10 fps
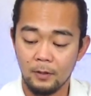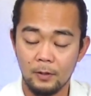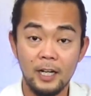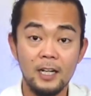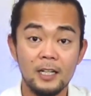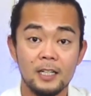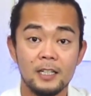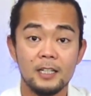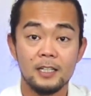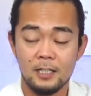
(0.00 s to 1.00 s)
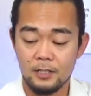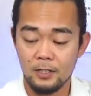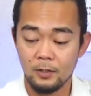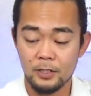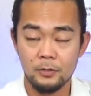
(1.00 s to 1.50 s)
All right?
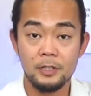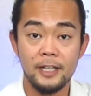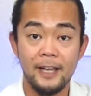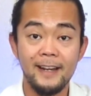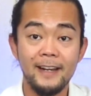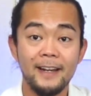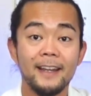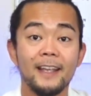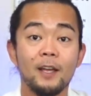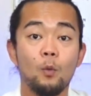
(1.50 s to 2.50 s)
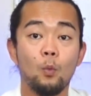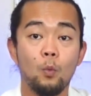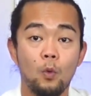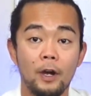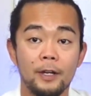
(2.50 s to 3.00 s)
So let's do 10.
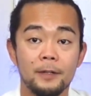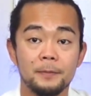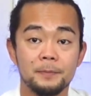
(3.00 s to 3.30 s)
1,